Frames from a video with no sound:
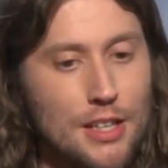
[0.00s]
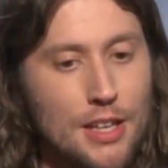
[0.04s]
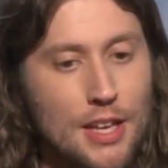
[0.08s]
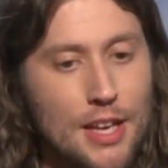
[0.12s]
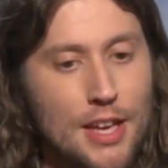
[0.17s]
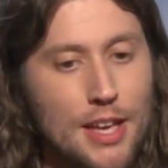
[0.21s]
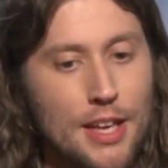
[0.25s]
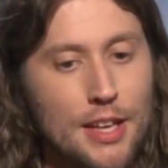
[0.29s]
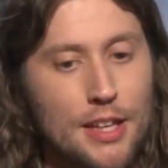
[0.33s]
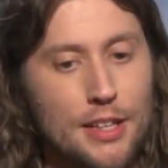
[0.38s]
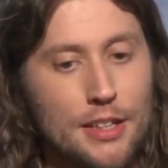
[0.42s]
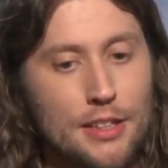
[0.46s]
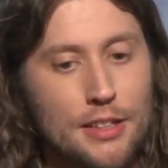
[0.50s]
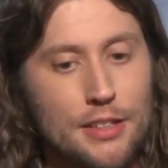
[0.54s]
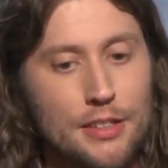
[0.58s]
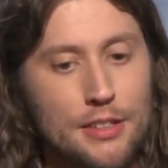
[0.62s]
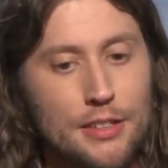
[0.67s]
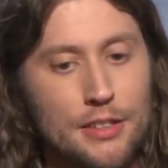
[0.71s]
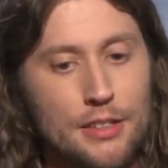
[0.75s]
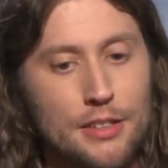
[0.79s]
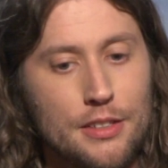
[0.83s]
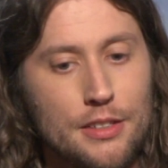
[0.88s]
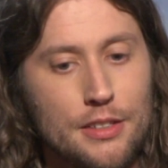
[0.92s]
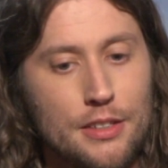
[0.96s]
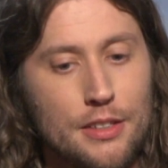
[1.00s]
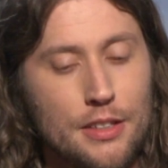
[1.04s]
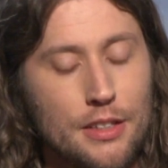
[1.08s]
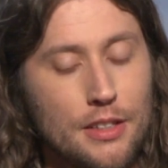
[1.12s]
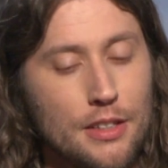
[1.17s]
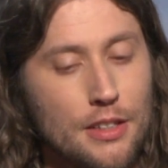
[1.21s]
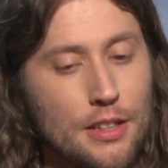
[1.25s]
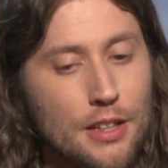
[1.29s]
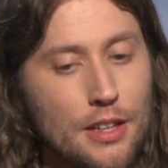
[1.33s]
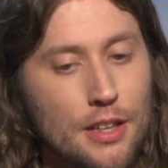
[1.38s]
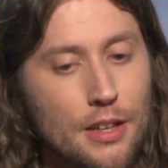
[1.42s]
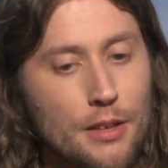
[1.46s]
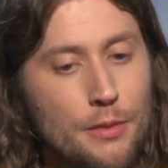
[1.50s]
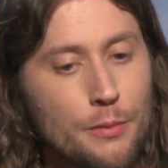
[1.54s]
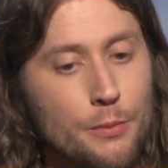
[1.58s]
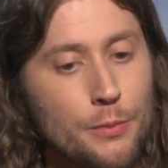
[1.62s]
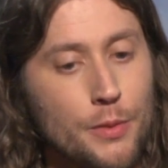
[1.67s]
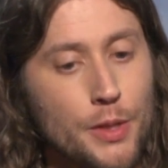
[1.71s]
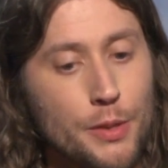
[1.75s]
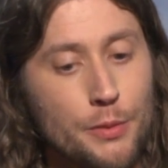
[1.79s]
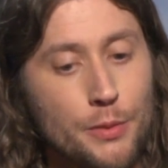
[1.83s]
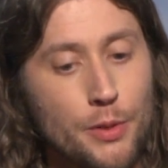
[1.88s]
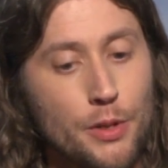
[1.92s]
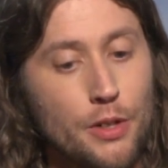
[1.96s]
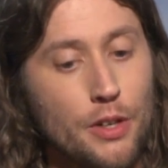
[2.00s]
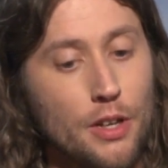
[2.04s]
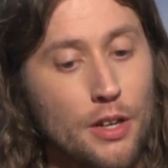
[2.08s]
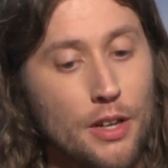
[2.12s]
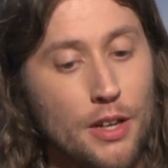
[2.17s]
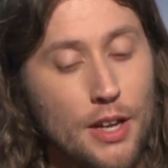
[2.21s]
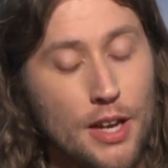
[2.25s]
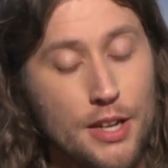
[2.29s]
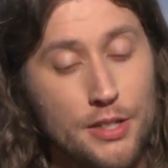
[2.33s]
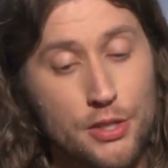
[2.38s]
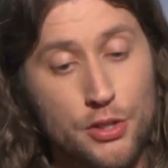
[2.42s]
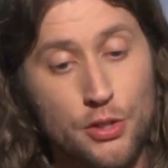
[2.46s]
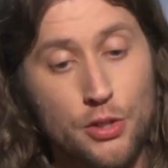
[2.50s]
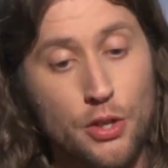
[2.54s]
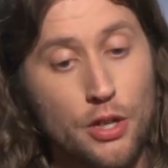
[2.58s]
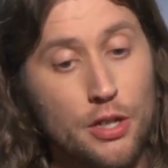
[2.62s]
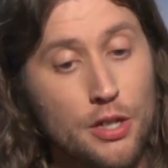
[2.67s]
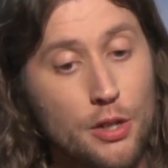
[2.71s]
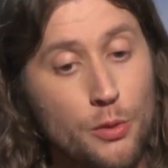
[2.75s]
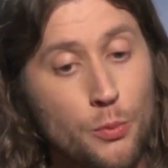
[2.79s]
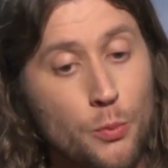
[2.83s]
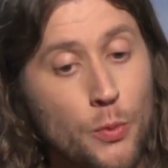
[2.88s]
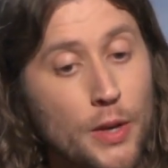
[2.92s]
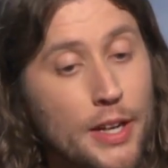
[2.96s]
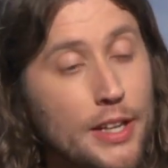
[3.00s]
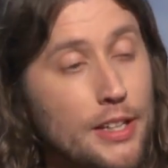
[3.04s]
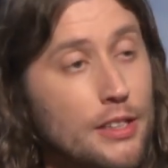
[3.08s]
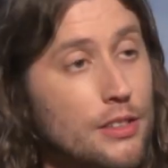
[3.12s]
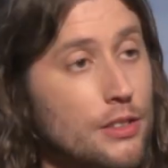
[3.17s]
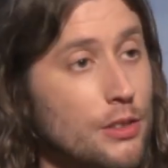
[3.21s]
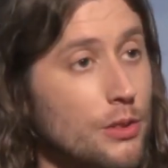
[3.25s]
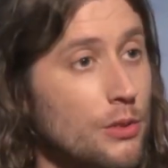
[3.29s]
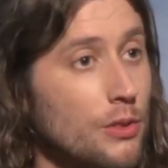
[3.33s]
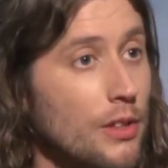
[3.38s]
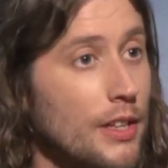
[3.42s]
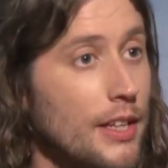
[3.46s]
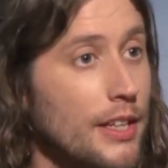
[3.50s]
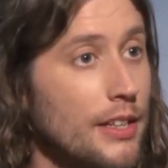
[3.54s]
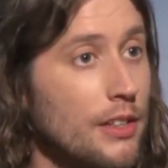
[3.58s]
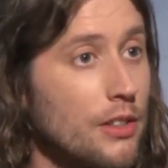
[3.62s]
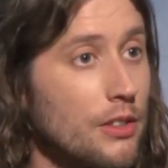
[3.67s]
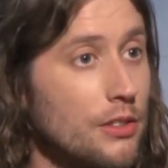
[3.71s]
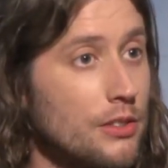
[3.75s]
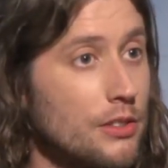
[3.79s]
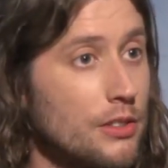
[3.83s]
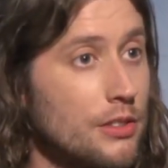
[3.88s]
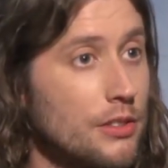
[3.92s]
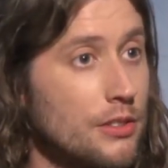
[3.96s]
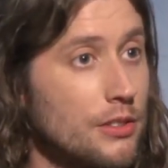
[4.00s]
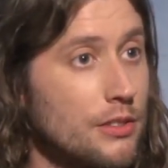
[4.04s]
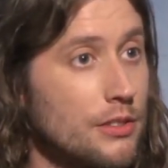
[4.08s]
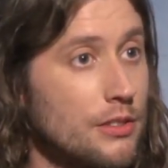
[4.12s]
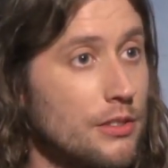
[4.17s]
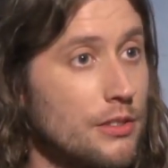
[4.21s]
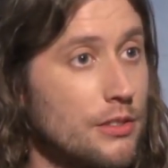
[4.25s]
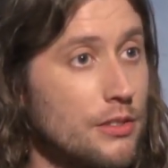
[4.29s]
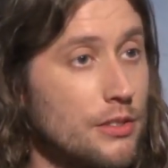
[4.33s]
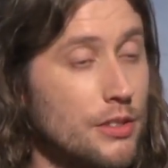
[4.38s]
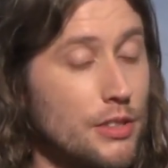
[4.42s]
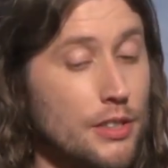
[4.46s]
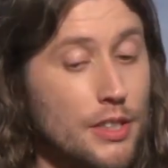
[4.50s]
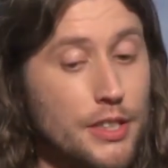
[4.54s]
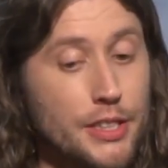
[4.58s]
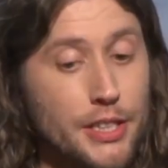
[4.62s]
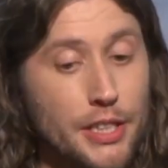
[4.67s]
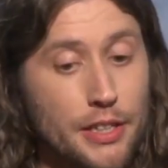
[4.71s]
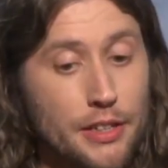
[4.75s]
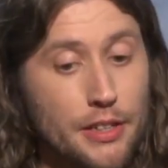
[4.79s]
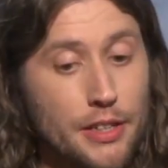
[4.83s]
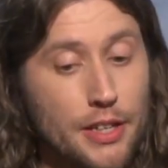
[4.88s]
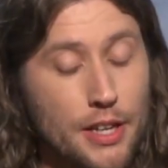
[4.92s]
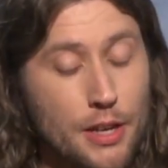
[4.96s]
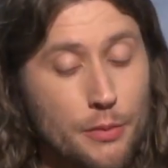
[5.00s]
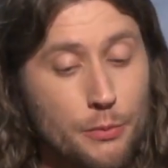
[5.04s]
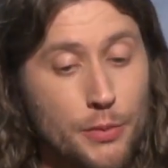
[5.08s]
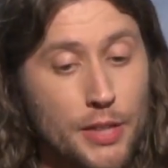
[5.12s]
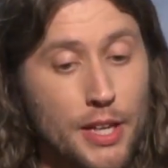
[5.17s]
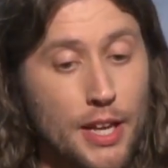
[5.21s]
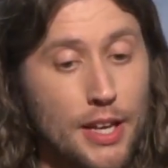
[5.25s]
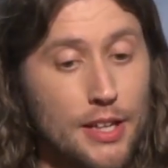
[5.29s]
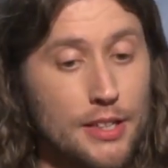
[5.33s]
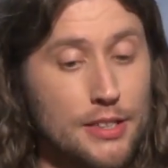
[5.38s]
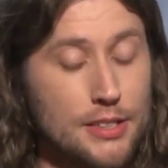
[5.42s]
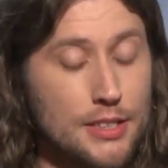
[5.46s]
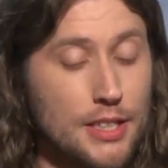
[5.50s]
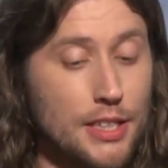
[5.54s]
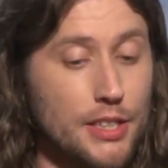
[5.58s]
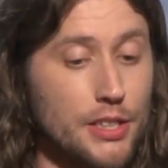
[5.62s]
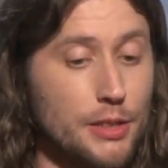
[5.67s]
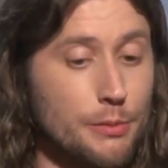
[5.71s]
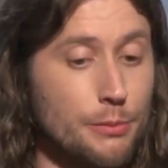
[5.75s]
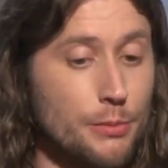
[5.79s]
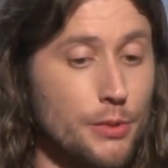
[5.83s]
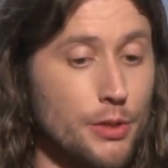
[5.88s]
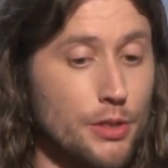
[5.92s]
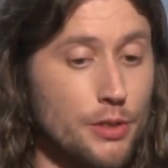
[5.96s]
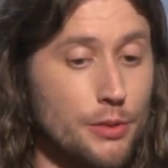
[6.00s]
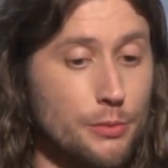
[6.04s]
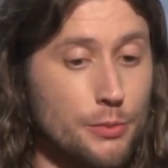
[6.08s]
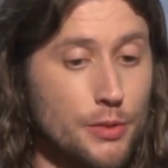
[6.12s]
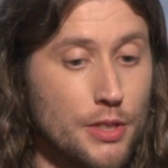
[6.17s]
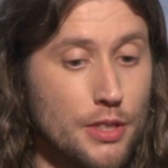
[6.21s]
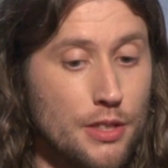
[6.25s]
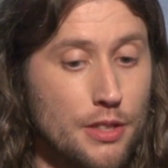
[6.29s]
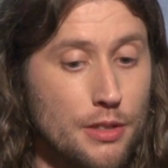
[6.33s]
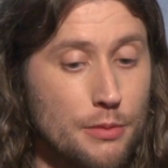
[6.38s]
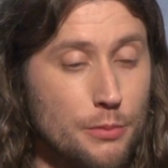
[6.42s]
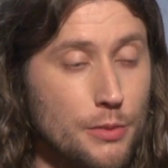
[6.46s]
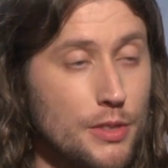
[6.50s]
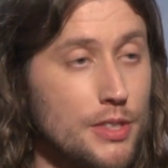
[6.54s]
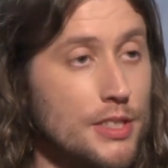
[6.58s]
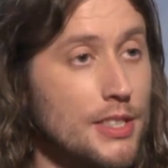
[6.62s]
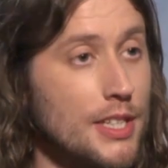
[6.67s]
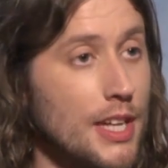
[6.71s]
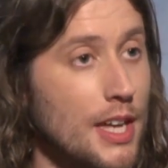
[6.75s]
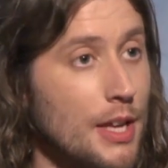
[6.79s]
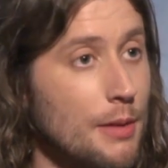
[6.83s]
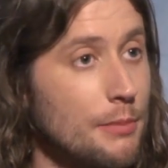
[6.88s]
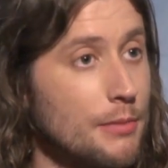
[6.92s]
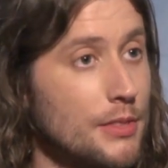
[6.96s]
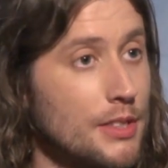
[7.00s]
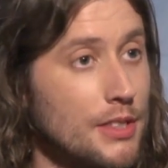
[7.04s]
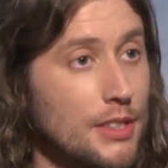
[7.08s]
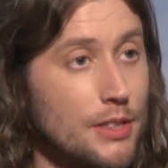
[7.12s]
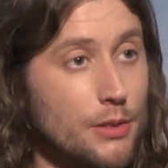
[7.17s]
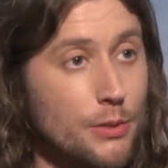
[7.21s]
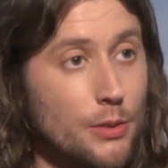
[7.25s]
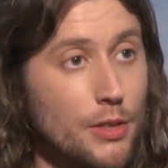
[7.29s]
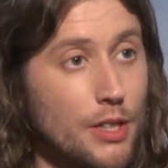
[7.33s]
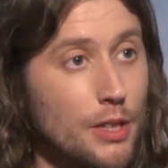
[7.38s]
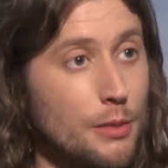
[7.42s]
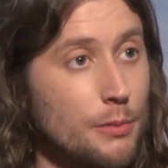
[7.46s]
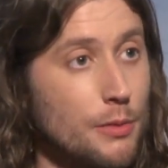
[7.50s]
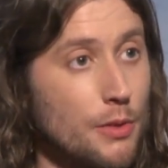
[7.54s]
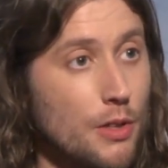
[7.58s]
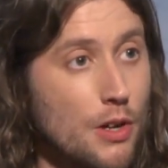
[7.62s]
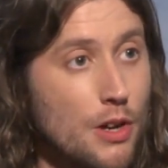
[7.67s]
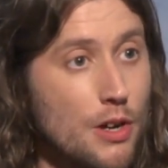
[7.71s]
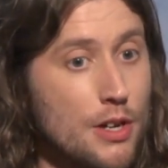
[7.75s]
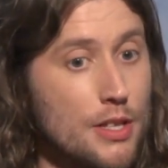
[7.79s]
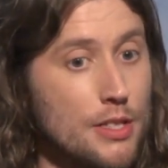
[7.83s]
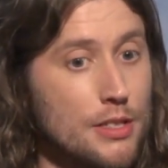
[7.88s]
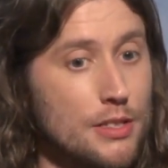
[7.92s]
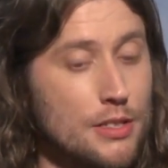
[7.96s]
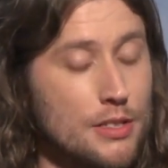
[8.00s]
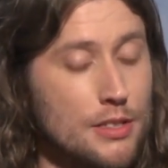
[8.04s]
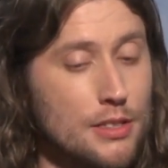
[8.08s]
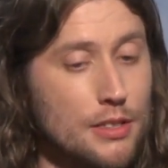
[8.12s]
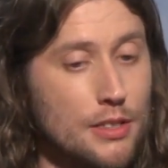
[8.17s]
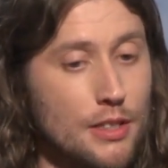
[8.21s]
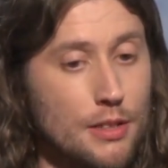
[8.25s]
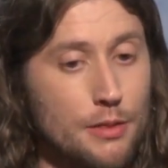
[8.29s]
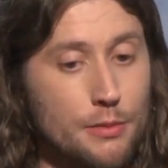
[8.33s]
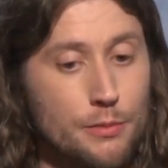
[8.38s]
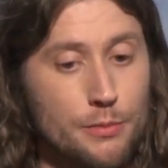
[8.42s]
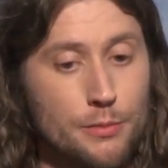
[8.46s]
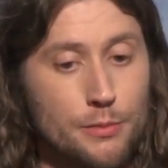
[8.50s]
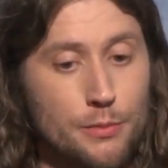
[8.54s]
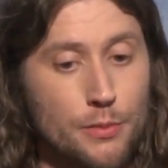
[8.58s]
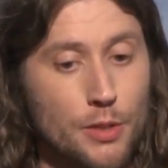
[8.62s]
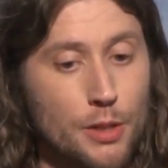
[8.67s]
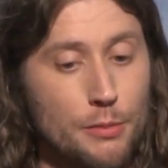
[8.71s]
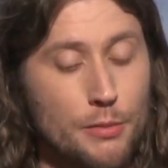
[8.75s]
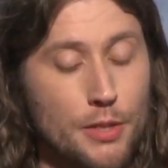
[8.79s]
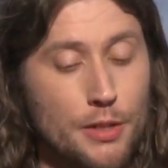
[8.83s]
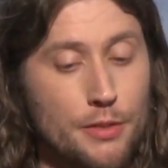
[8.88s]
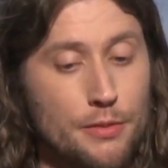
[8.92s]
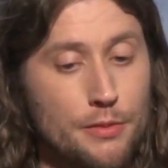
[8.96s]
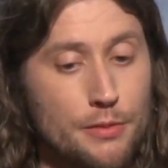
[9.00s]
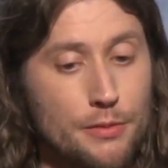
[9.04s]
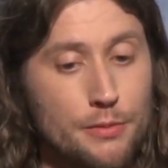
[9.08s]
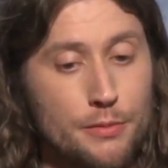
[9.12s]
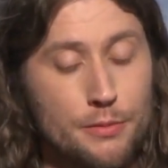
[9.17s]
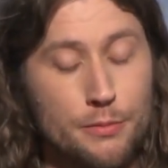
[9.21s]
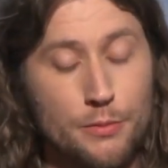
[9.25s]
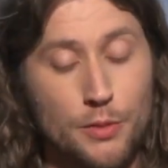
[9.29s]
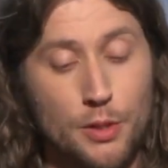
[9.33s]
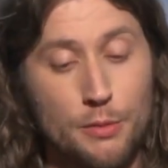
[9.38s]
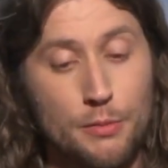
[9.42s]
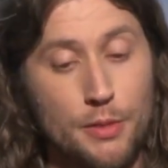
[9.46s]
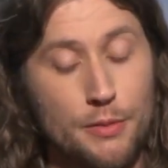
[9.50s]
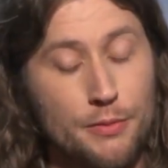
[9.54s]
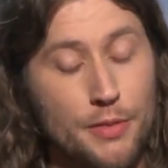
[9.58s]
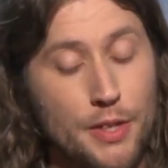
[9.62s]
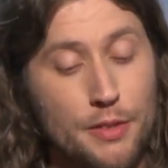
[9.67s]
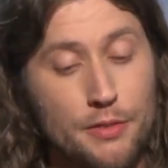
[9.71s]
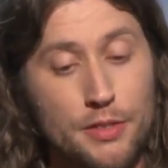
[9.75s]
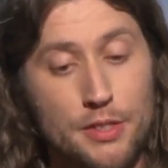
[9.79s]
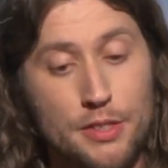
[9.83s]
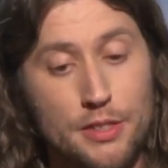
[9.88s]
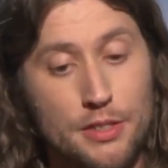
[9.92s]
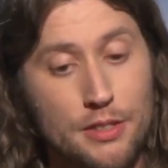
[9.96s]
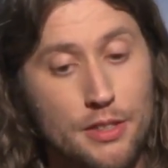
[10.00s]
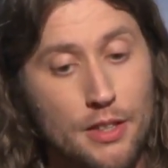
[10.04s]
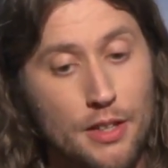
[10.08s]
And we were actually on our way to Lagos, to Nigeria, and we had a session booked with Thames, incredible artist and one of my favorite